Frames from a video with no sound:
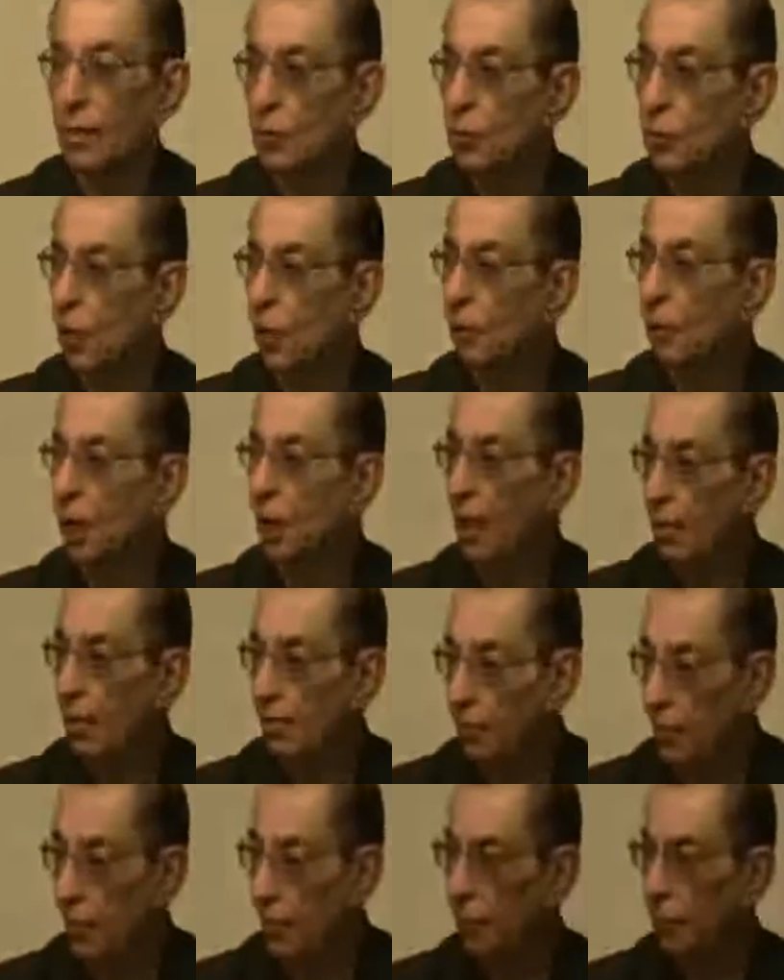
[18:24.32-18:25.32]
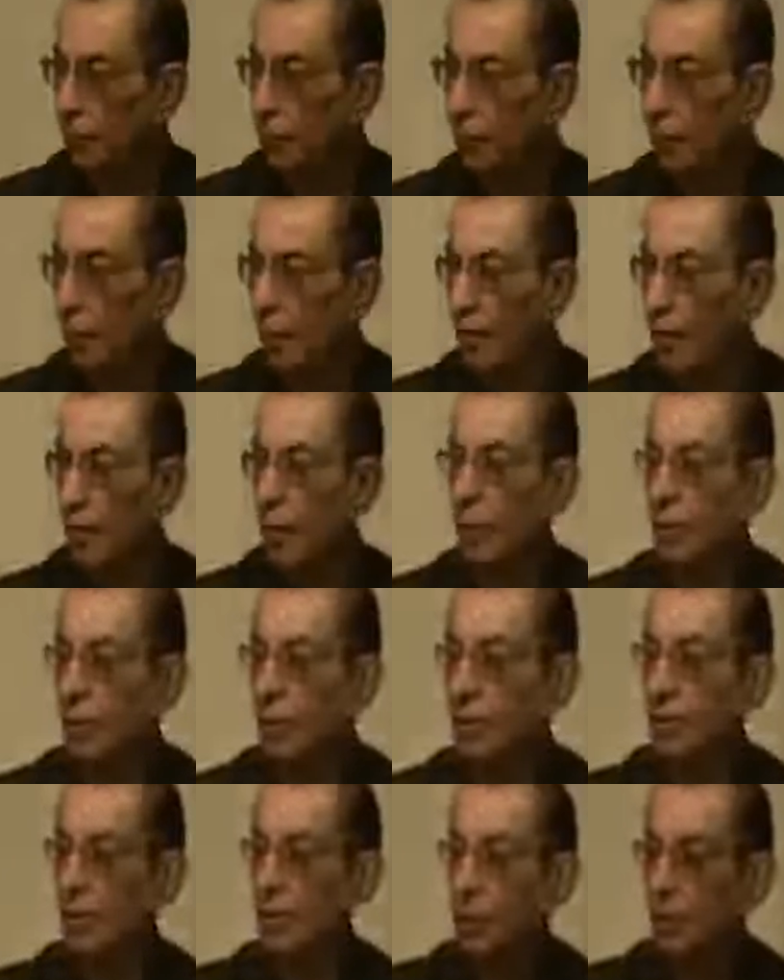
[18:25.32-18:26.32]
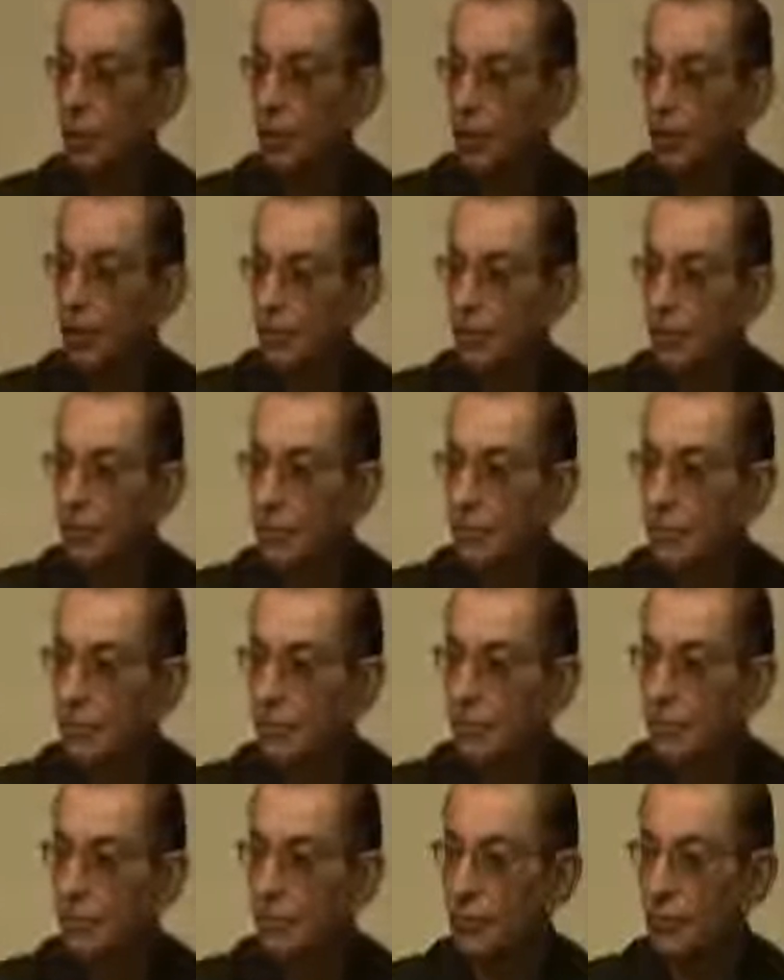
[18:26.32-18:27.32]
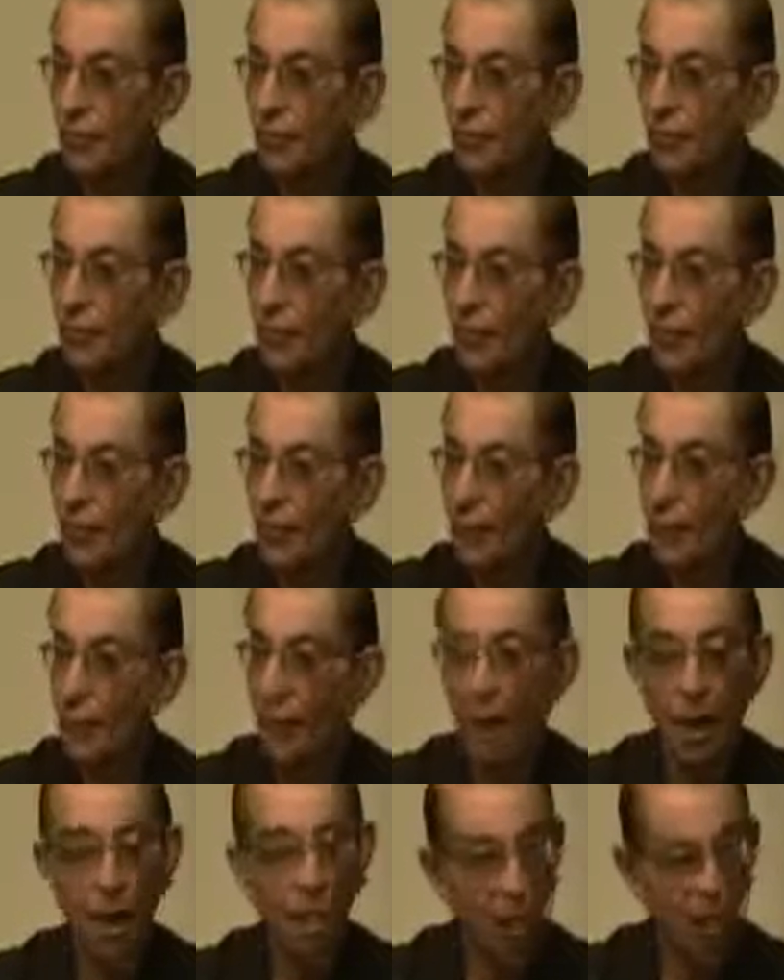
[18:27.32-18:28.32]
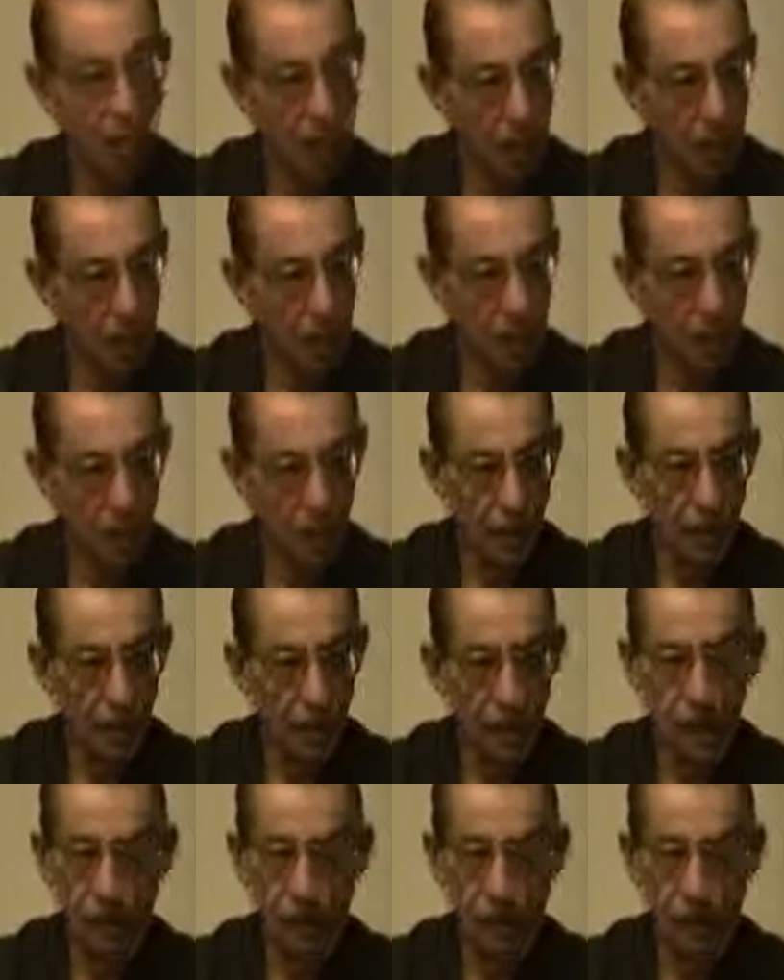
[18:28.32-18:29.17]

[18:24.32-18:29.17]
Swami Ramdev, what is known it is Kapalbhati.